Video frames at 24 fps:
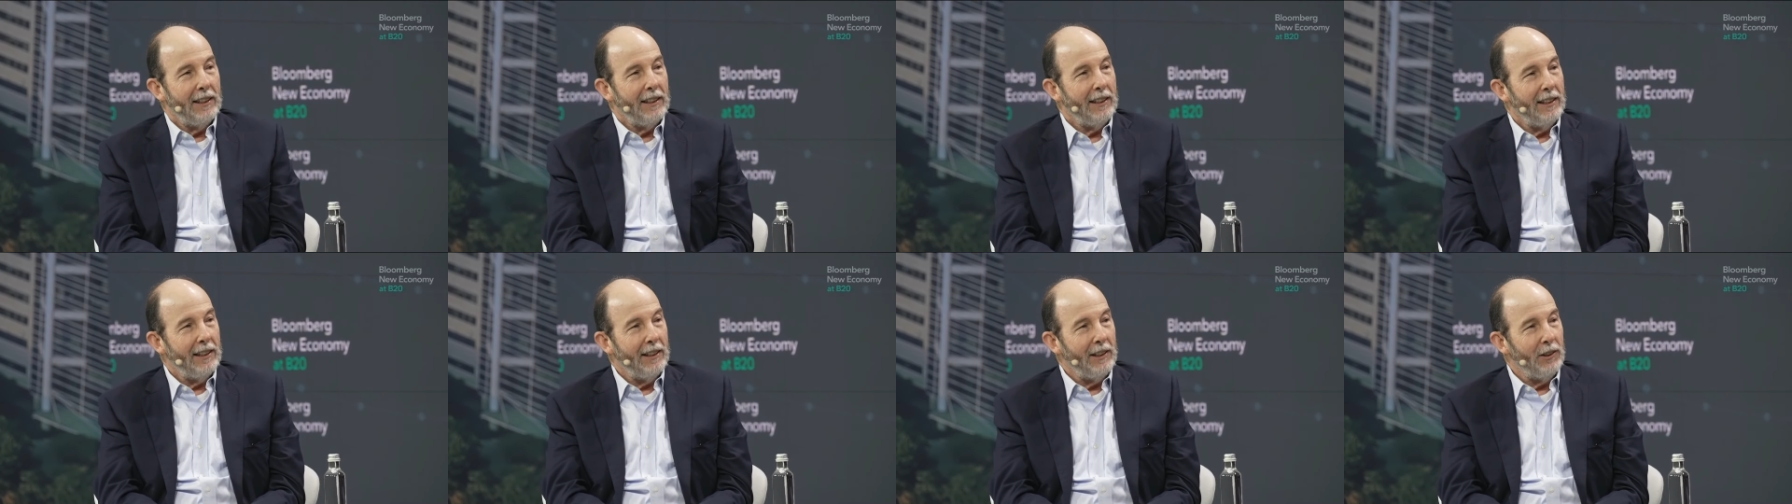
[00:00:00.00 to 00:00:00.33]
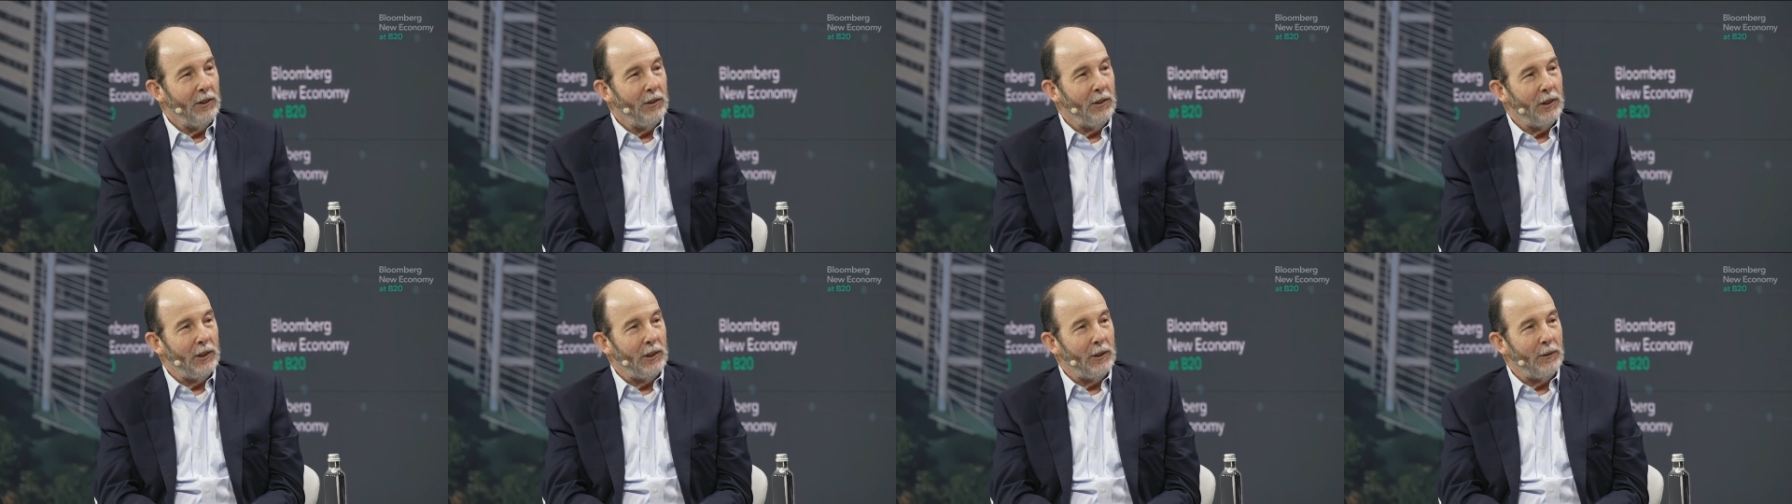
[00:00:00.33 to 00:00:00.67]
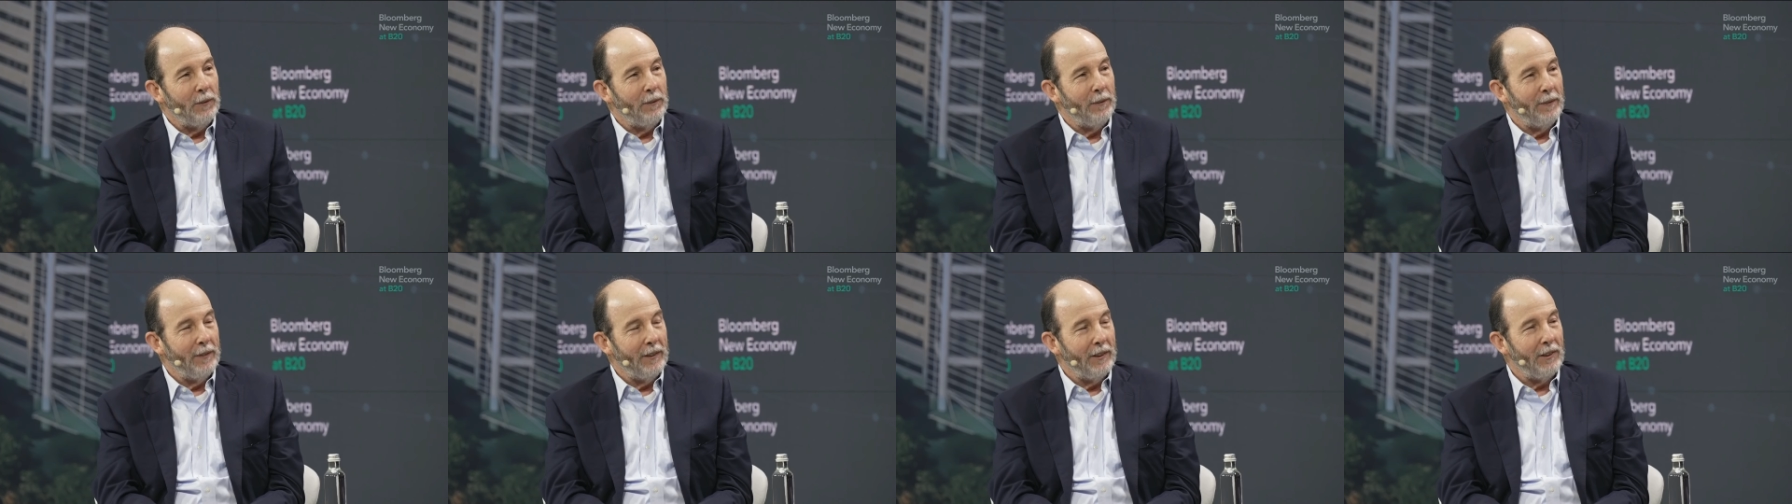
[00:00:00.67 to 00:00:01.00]

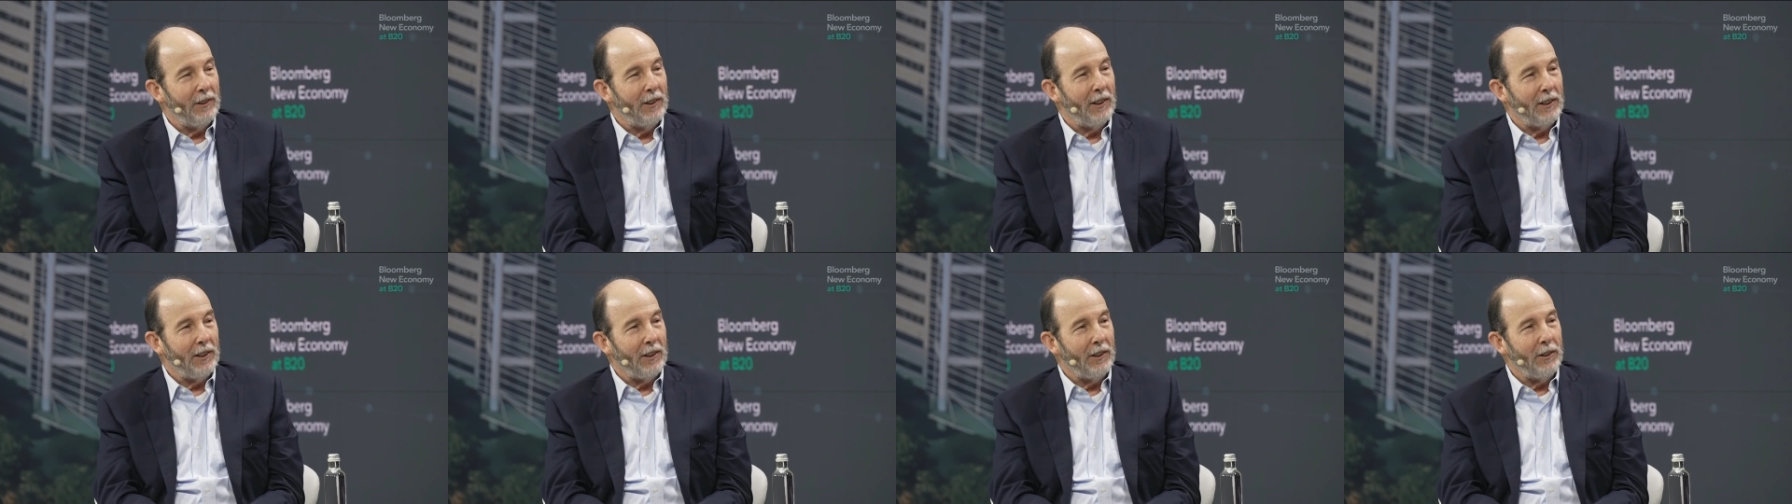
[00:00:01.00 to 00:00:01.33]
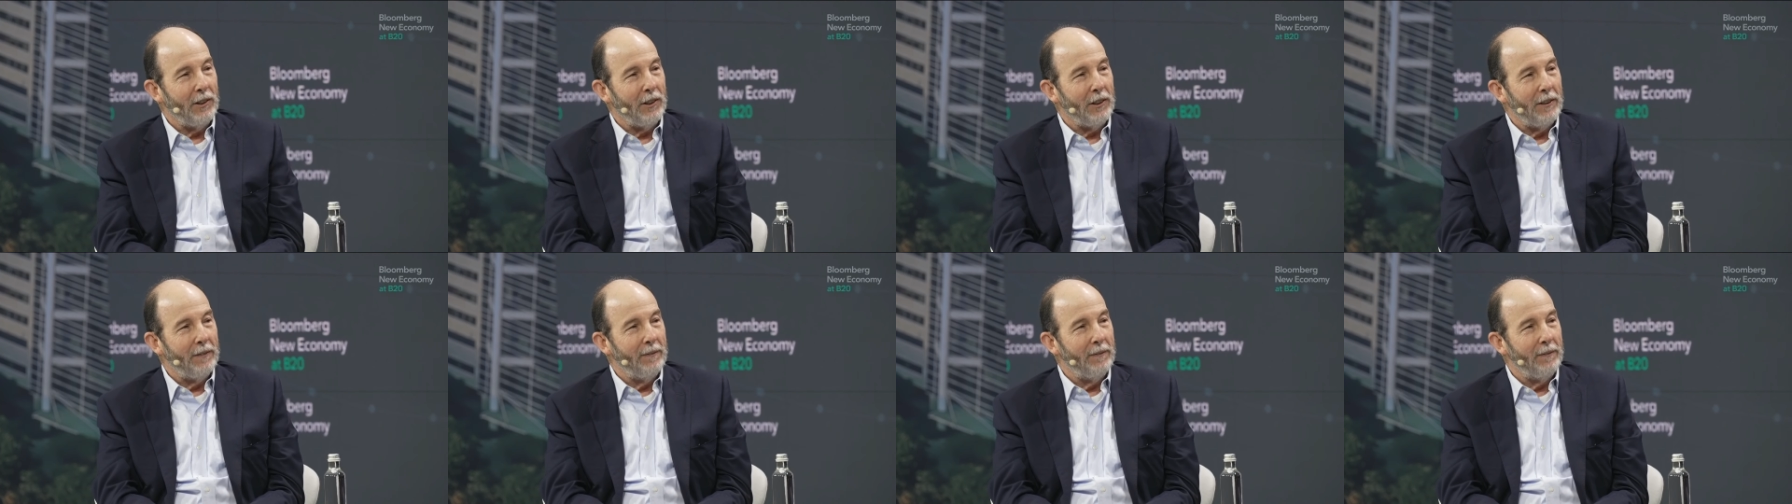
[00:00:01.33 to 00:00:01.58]
it's not good.